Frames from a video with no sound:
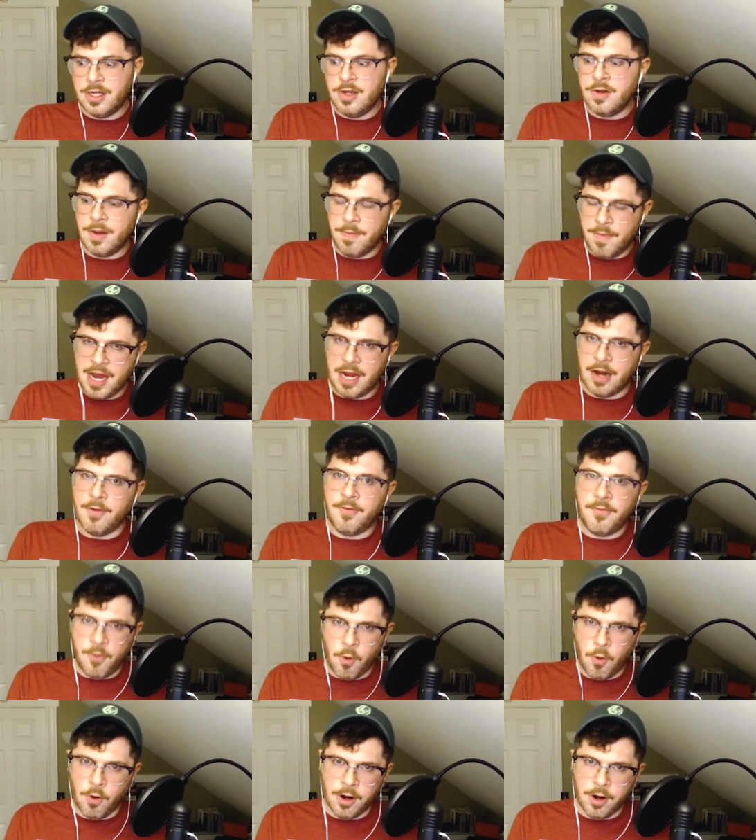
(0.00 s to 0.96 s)
you can make it a
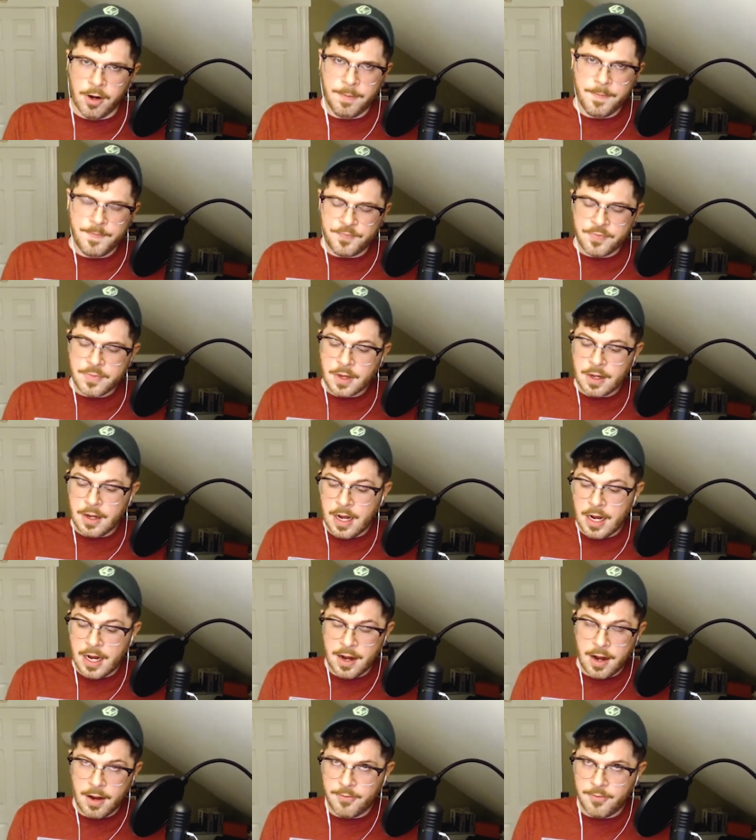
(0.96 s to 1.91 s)
4,
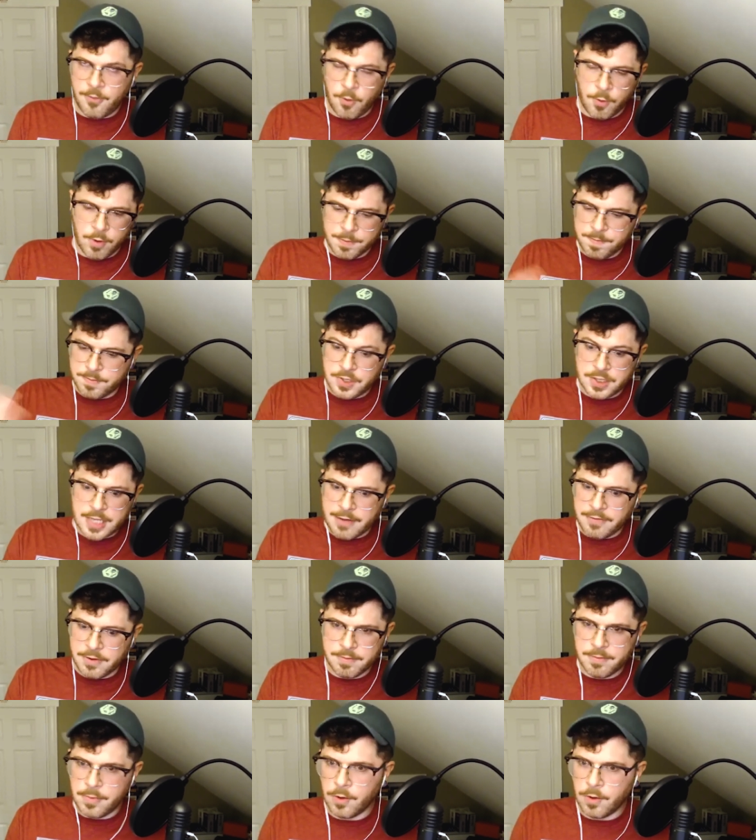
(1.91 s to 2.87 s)
a
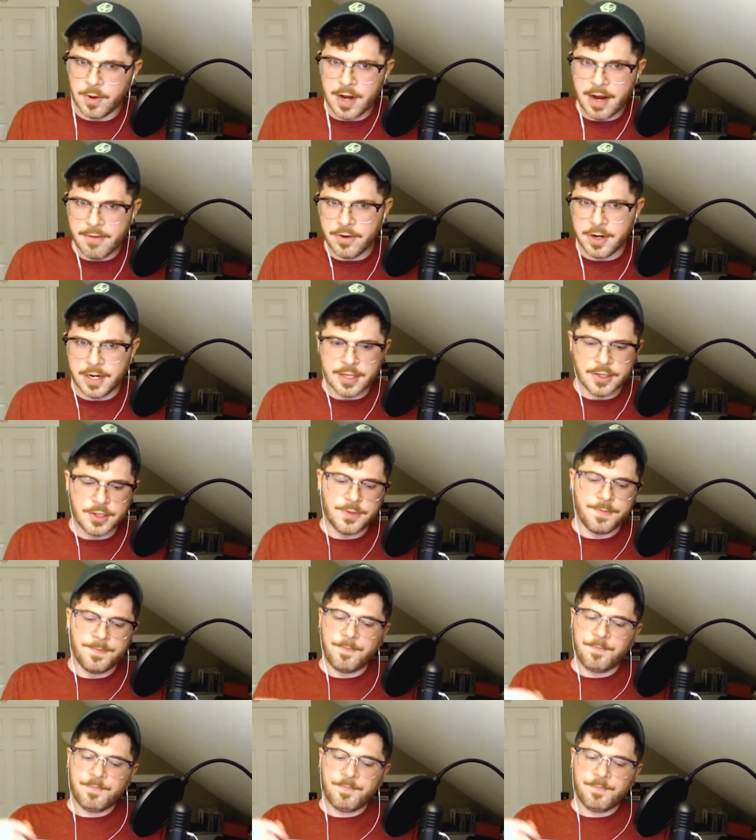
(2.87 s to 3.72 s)
4/7, or whatever it is.